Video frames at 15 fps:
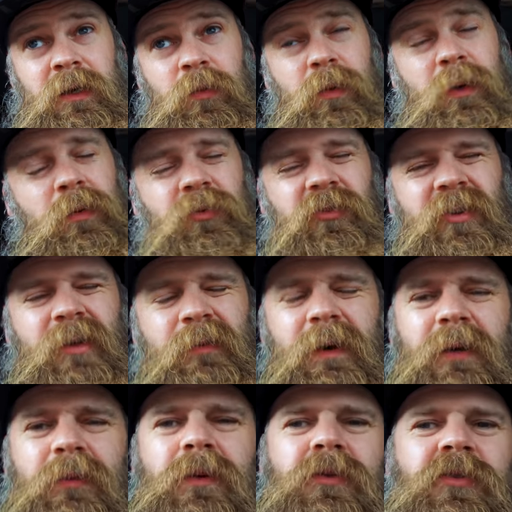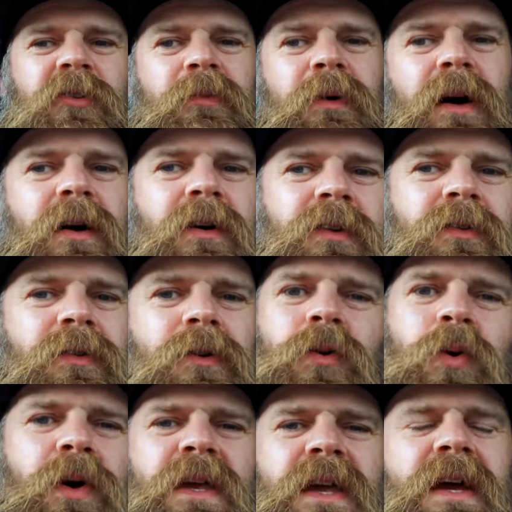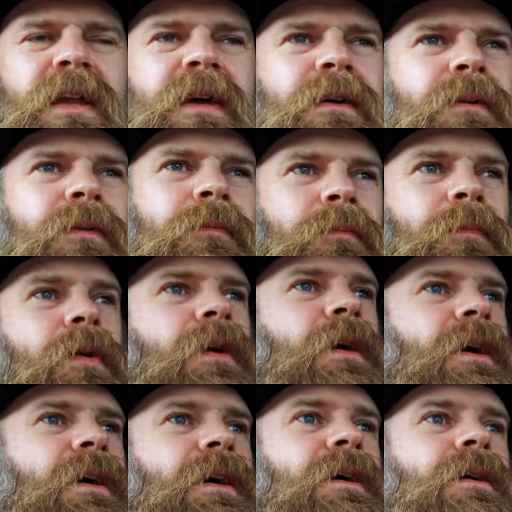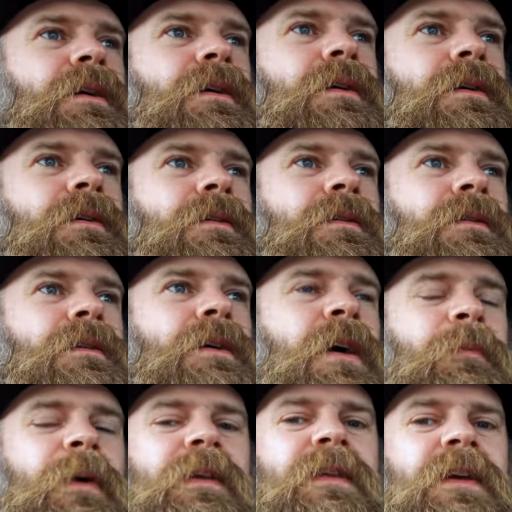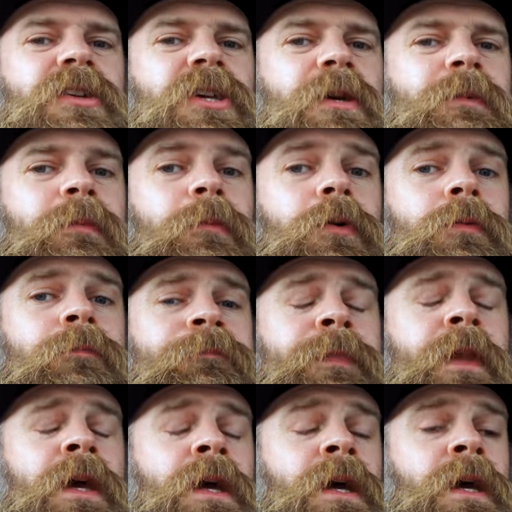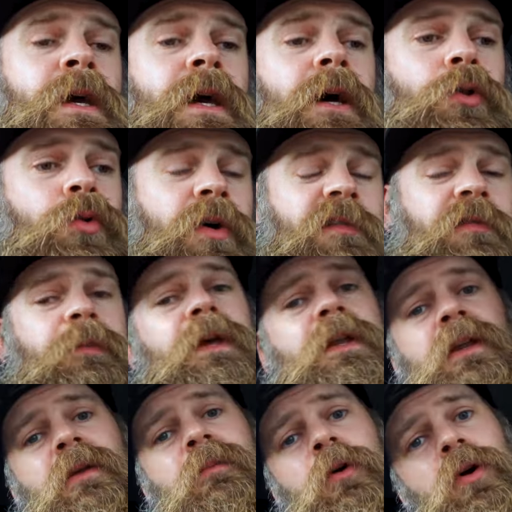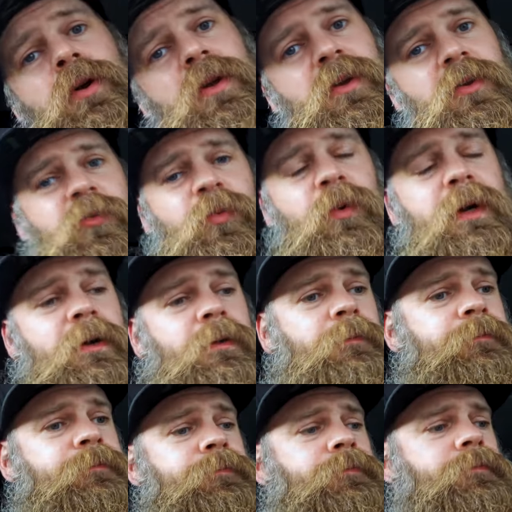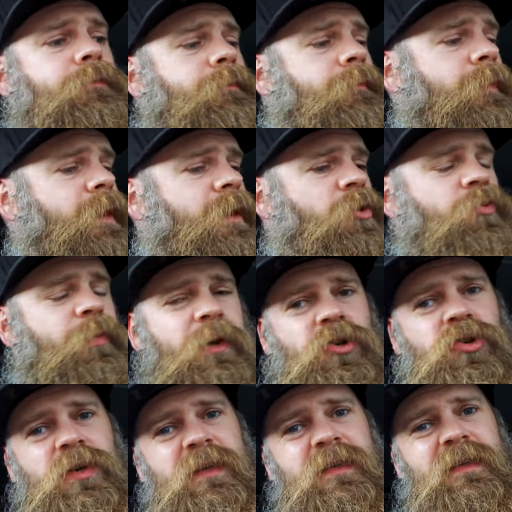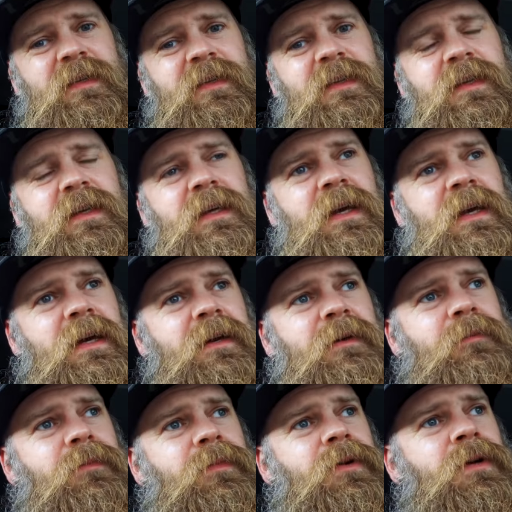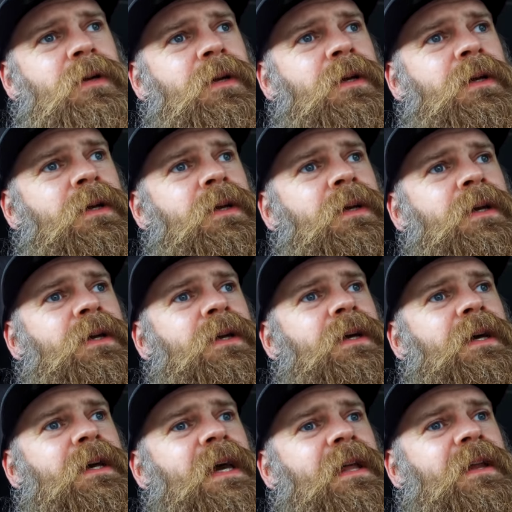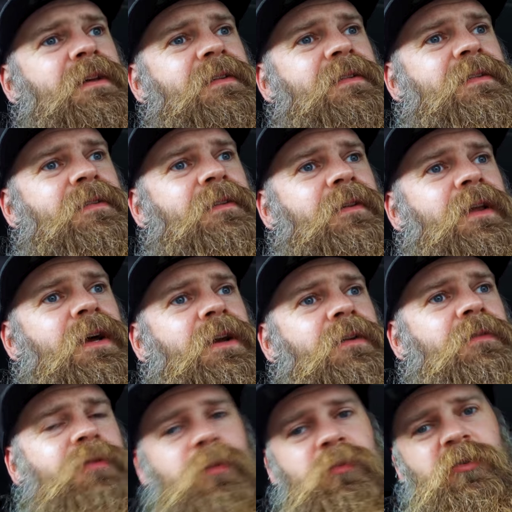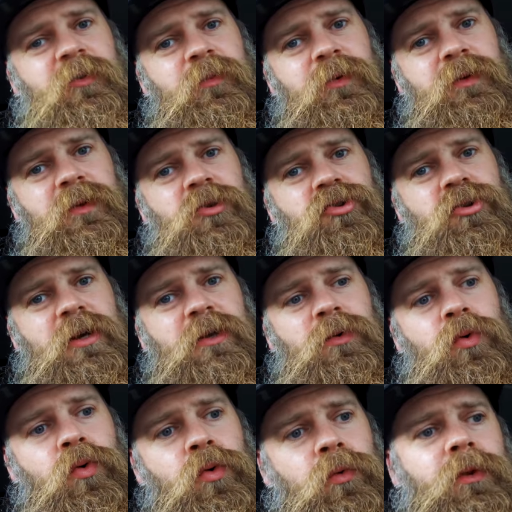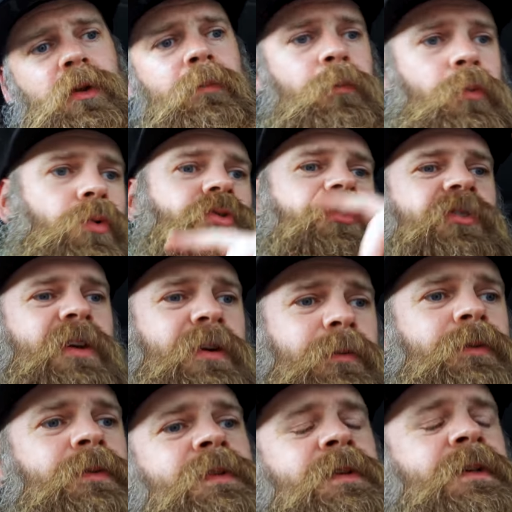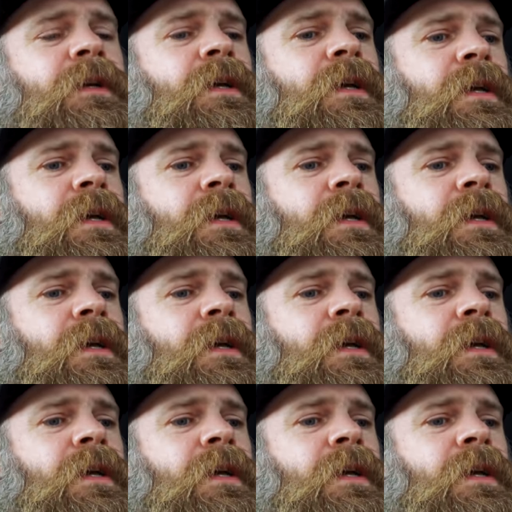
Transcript: We will see, man. We will see. My heart's not quite in it. But it might take shape tomorrow. I do have a meeting in the morning as well. It'll be interesting. Again, it's learning from someone to try and hone more skills.